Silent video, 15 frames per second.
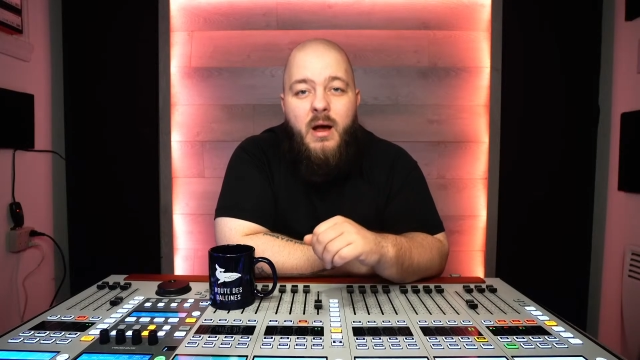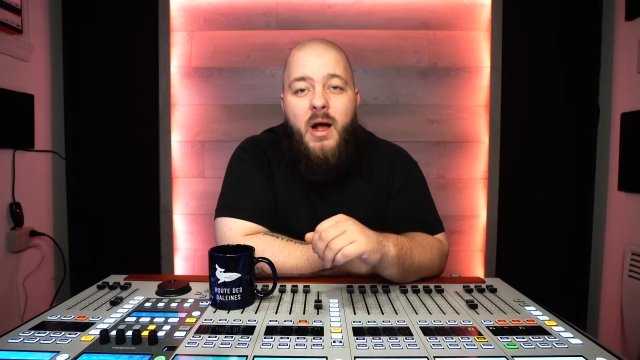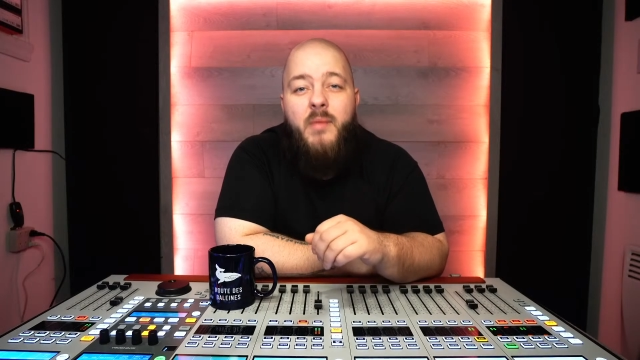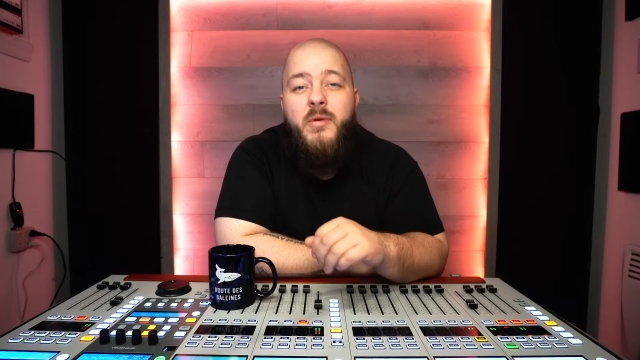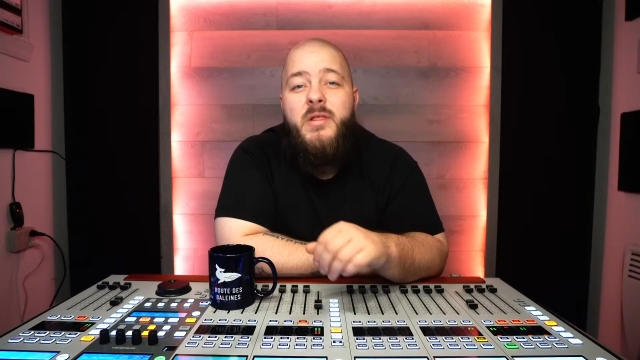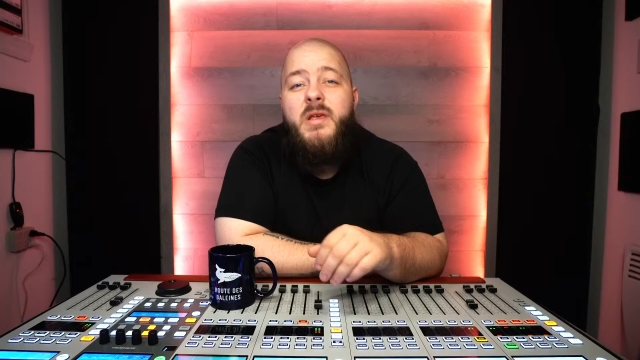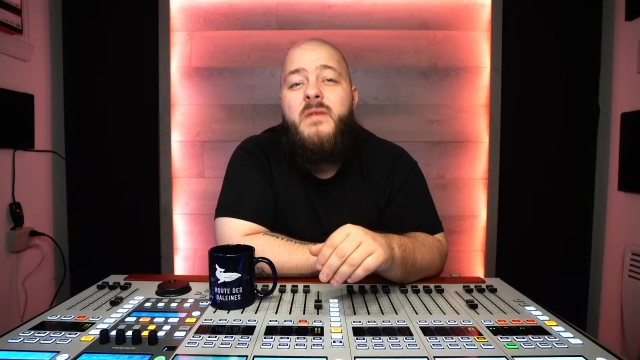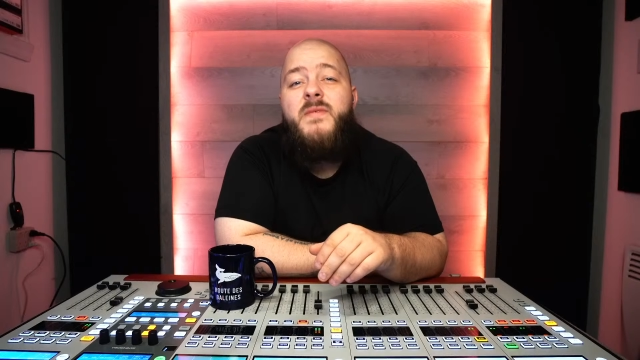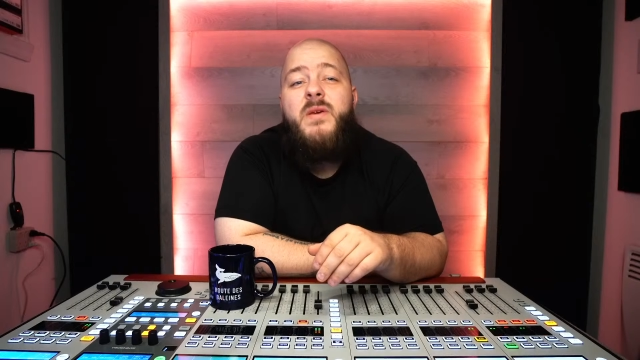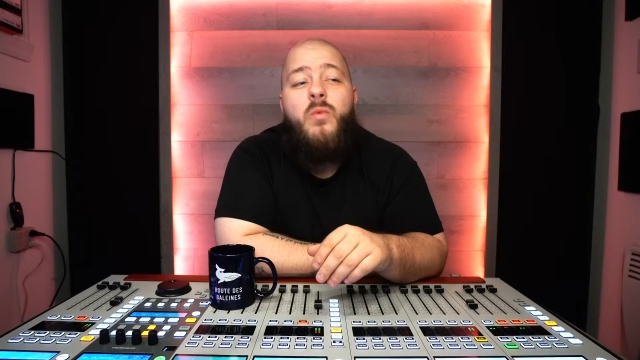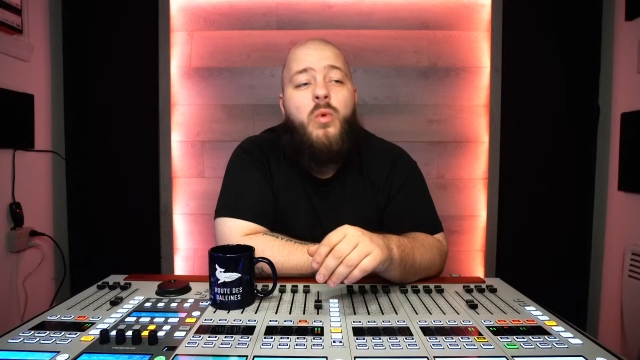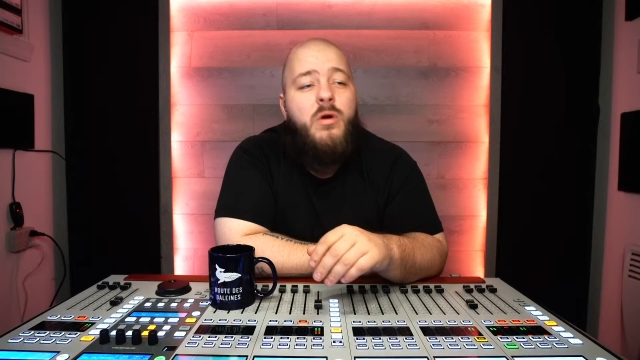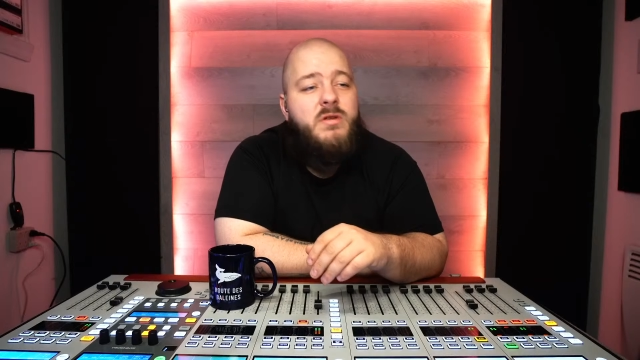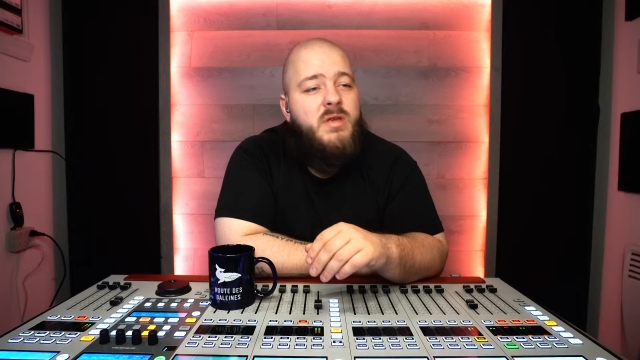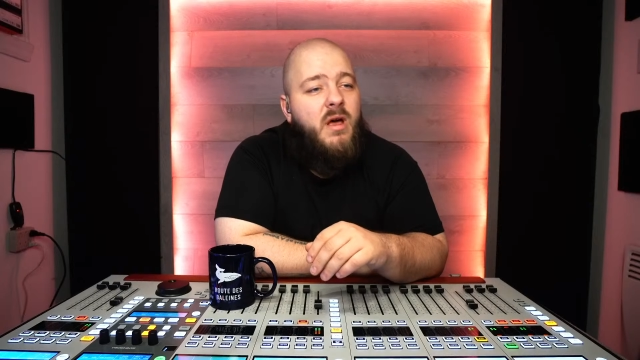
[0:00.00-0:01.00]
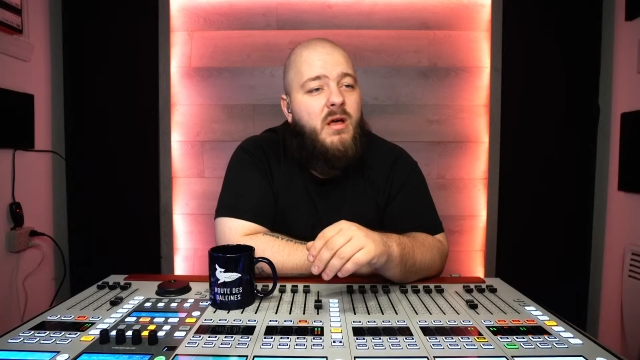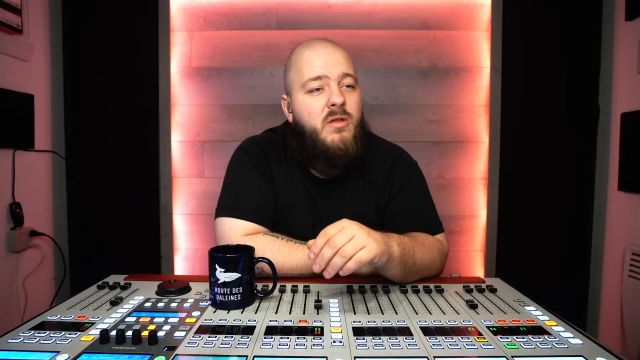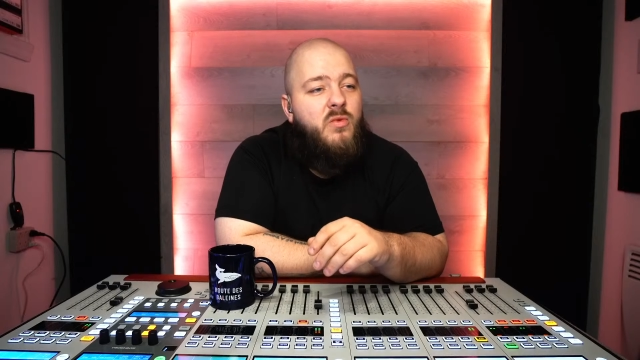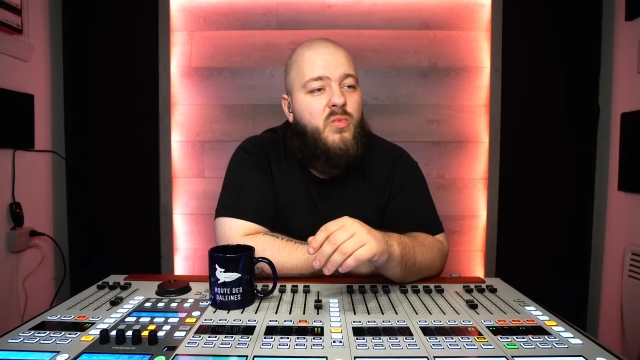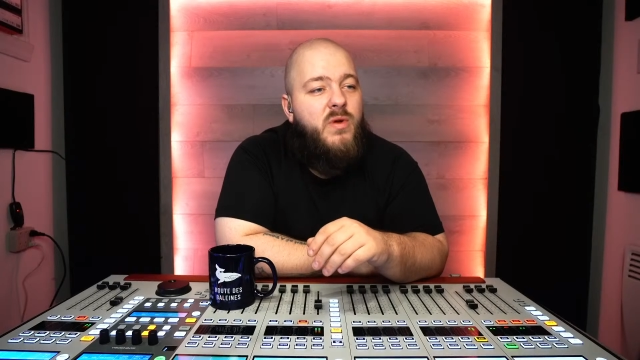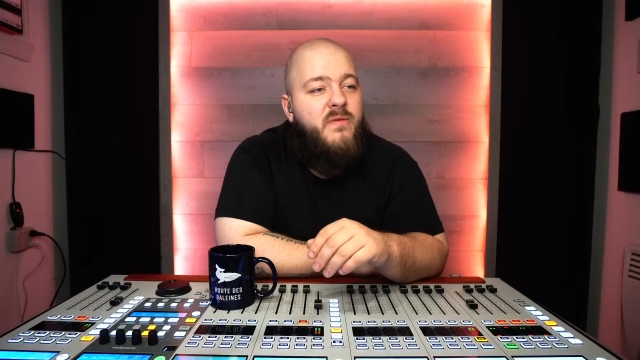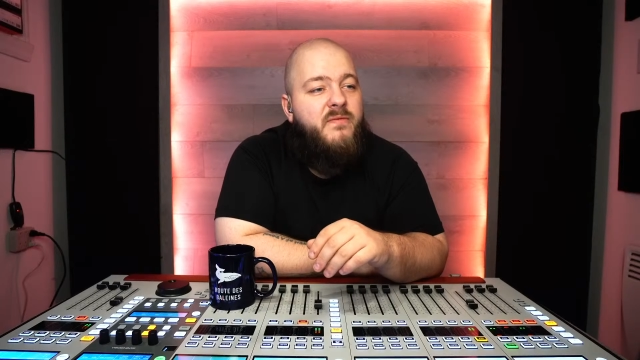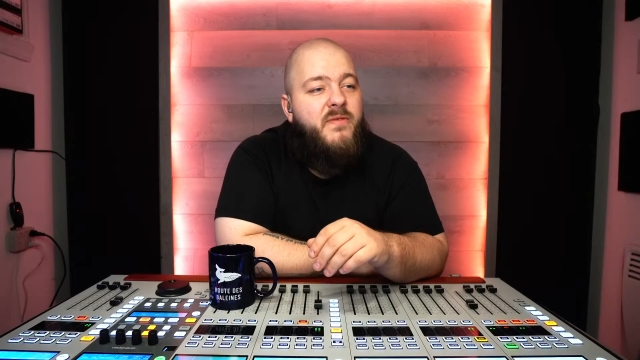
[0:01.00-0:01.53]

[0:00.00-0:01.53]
I believe he worked out with